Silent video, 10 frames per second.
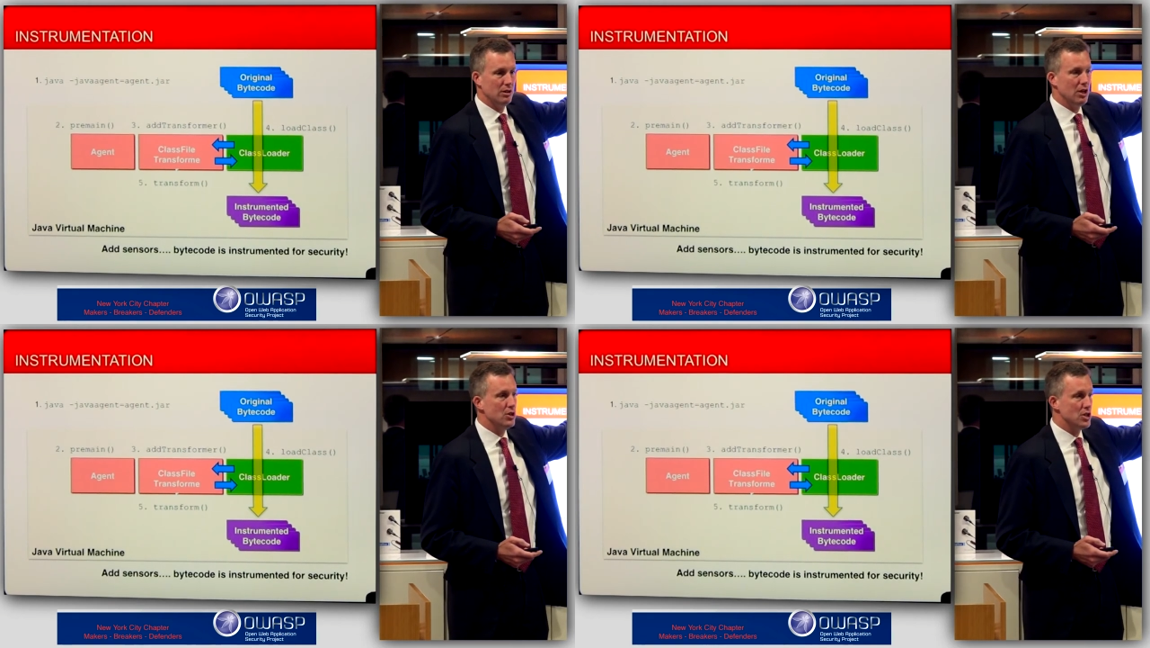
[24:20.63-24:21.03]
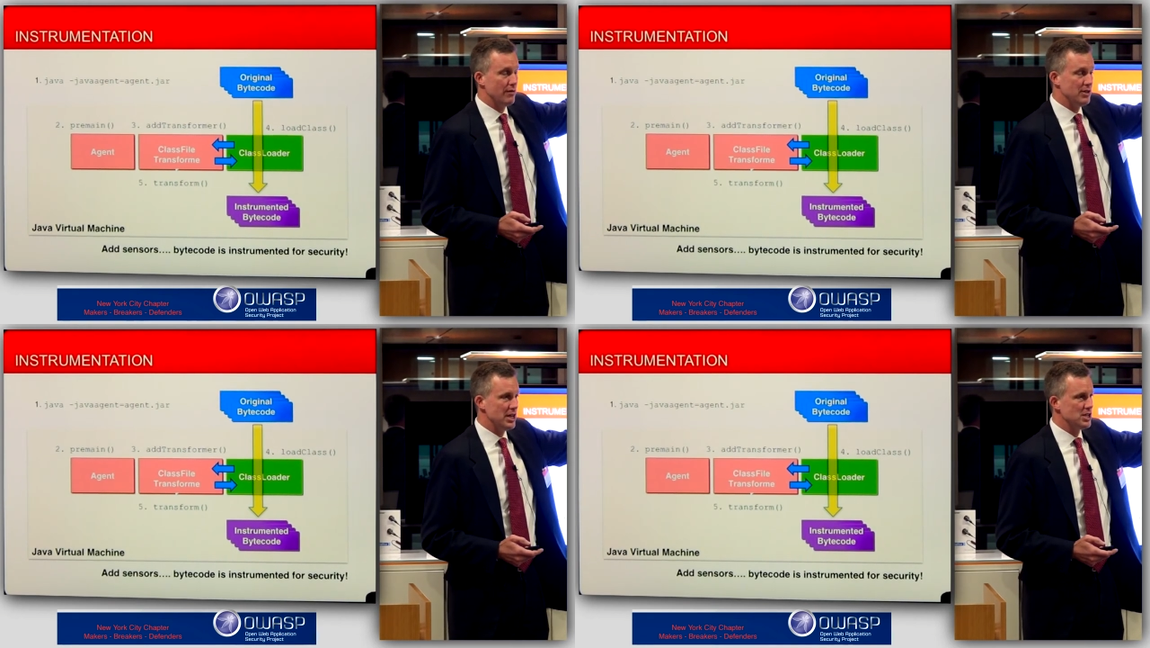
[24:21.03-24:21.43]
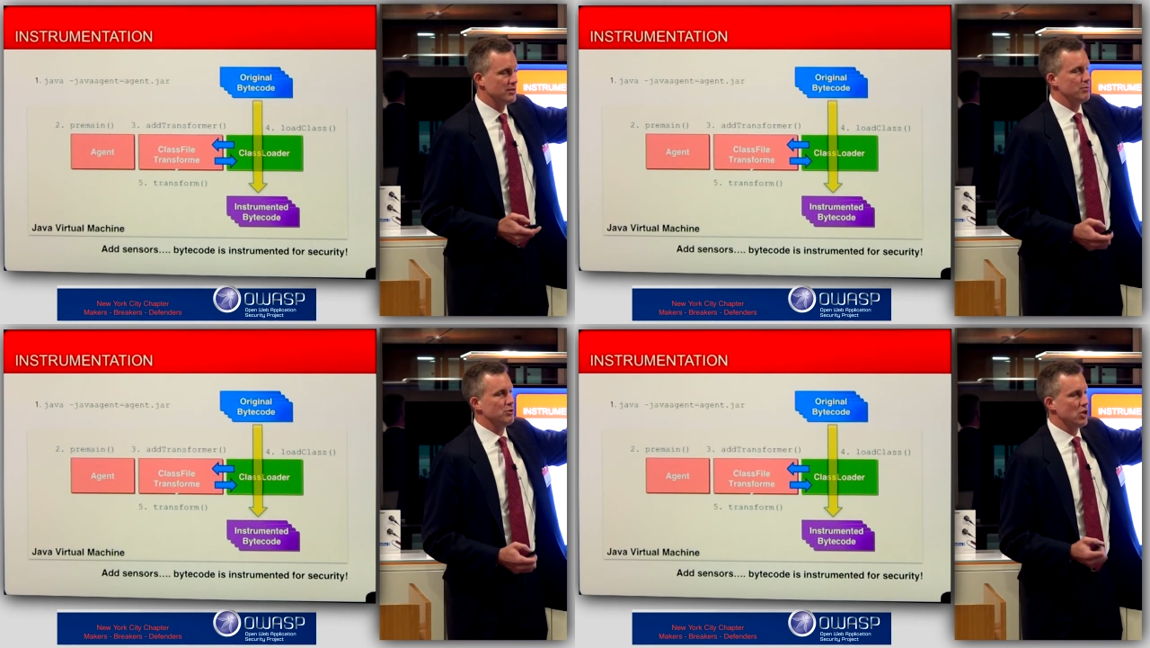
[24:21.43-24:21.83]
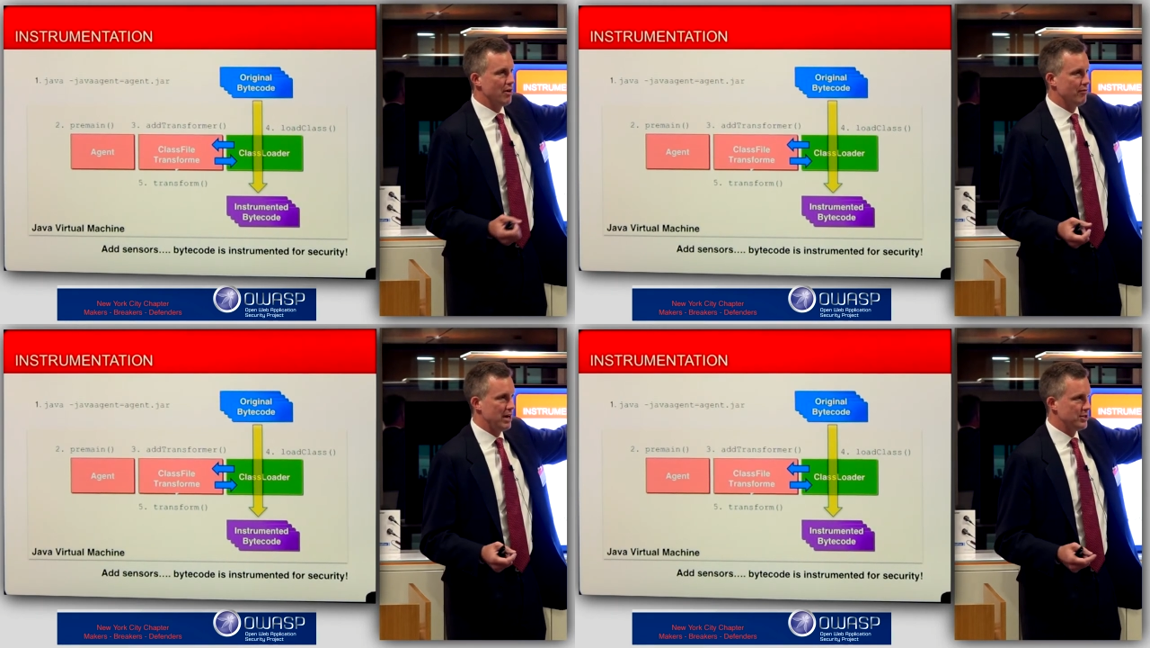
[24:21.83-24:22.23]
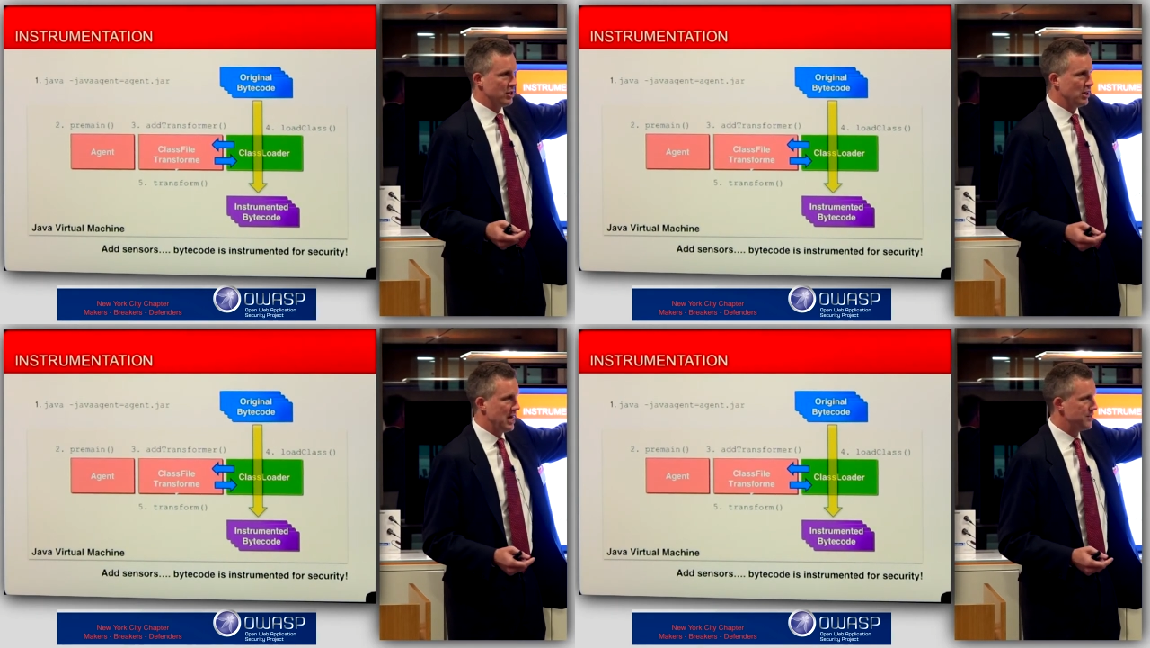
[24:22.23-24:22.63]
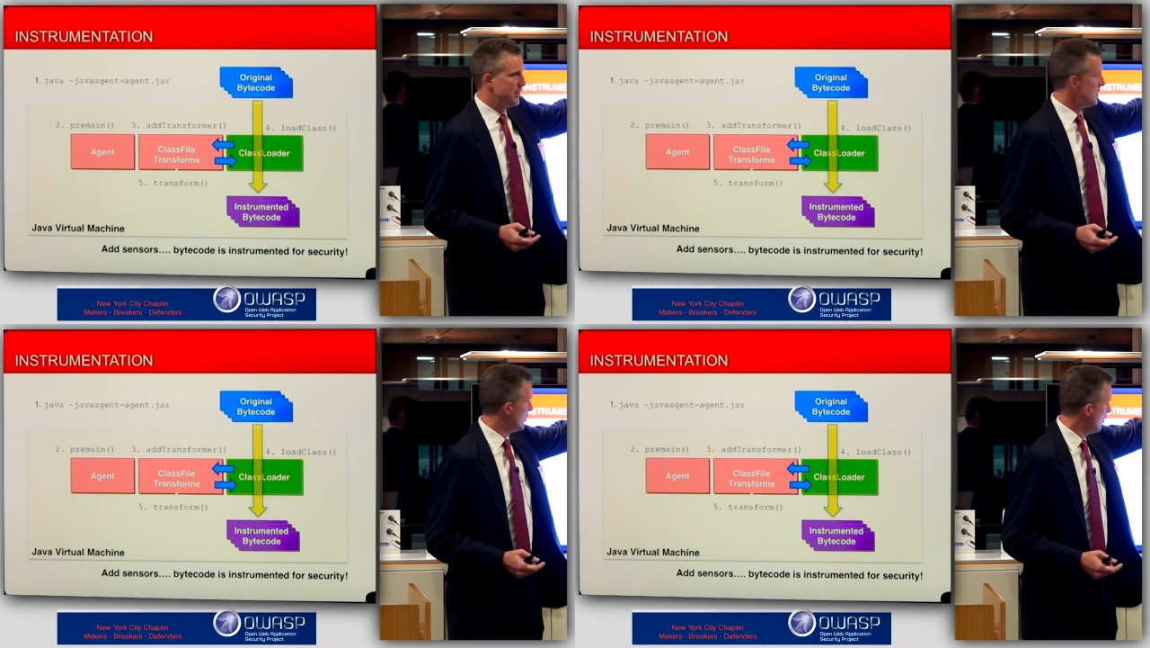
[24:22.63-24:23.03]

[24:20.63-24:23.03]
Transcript: loads off disks from jar files or class files